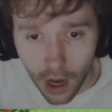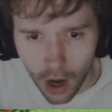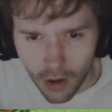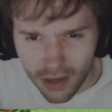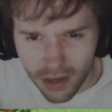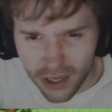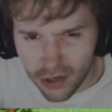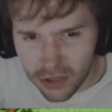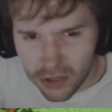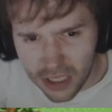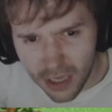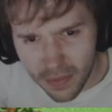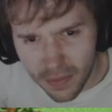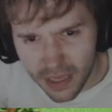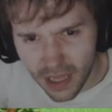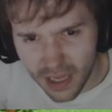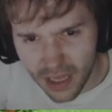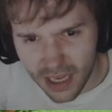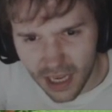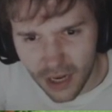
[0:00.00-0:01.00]
Oh, can you just give
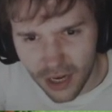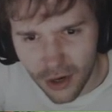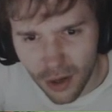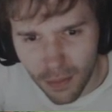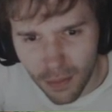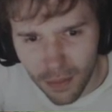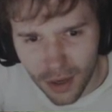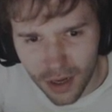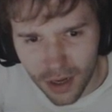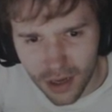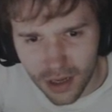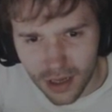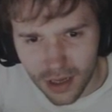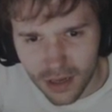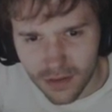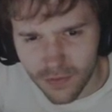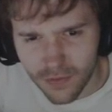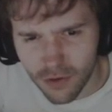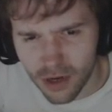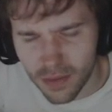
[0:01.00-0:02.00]
me, like, a number
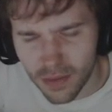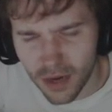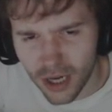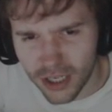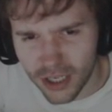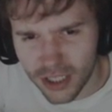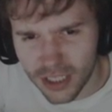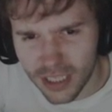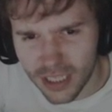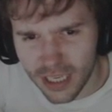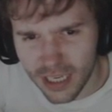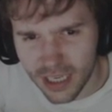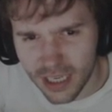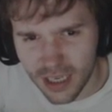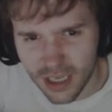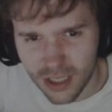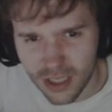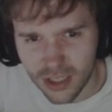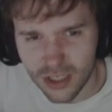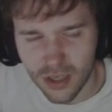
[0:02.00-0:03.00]
for an
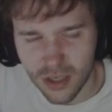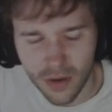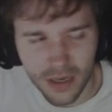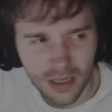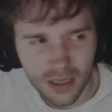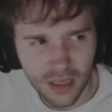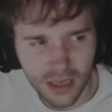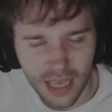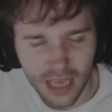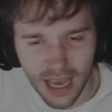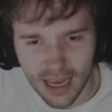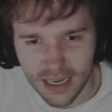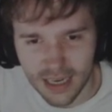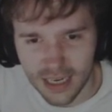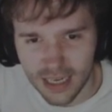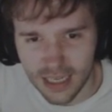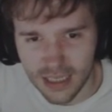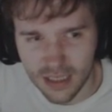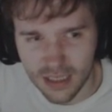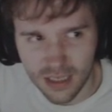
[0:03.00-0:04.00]
emergency, just so I can like hand
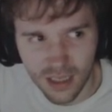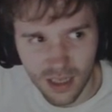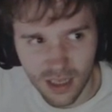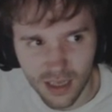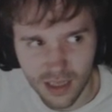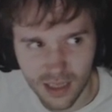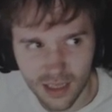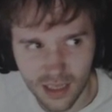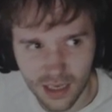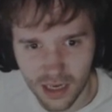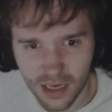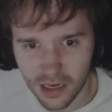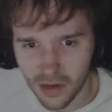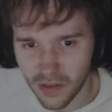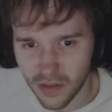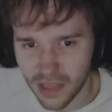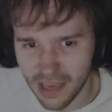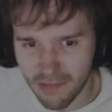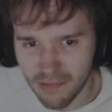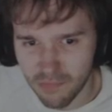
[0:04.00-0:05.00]
it in to like the, I don't
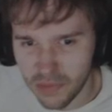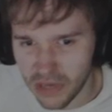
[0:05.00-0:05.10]
know, the